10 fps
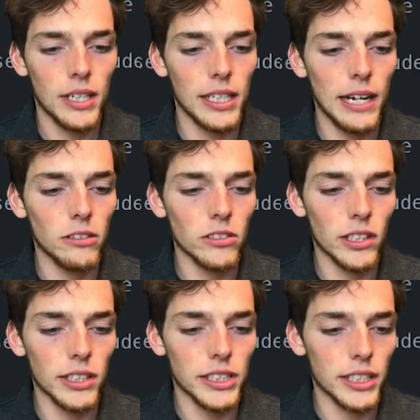And now we'll
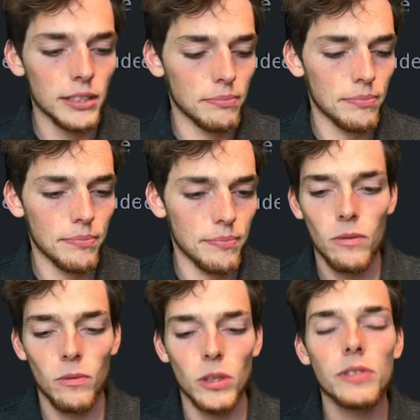run this again.
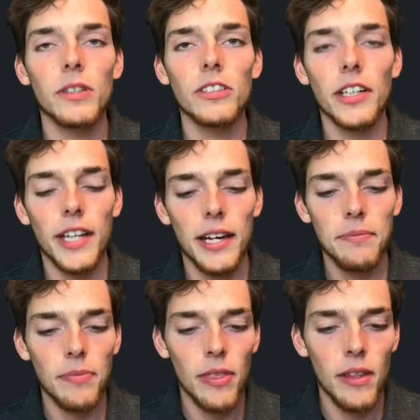Once we run that,